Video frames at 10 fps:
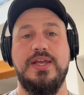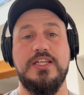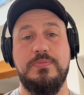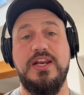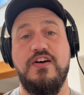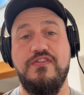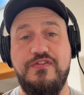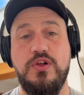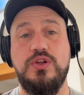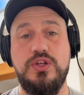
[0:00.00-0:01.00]
It's been a
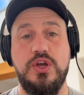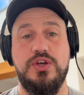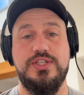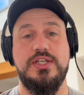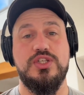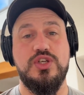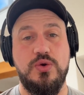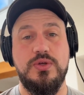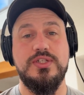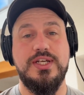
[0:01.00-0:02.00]
full year since
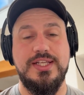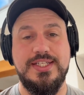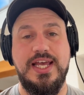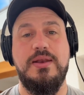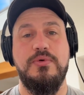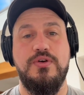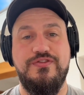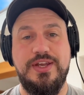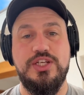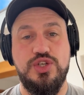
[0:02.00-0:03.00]
Google's consent mode
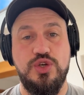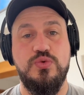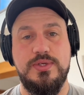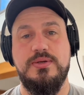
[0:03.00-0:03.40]
v2 was